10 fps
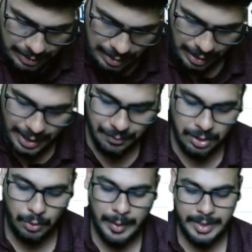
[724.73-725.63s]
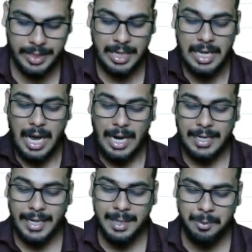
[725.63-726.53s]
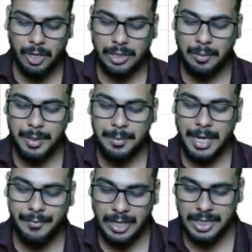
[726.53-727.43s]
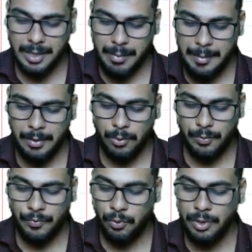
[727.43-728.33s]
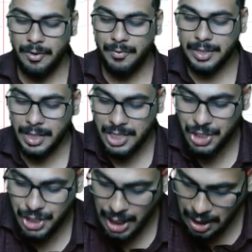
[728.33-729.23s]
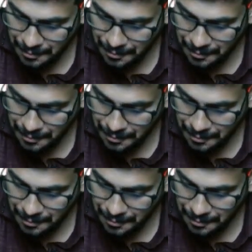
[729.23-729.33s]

line of the question. A dairy product company manufacturing baby food with a shelf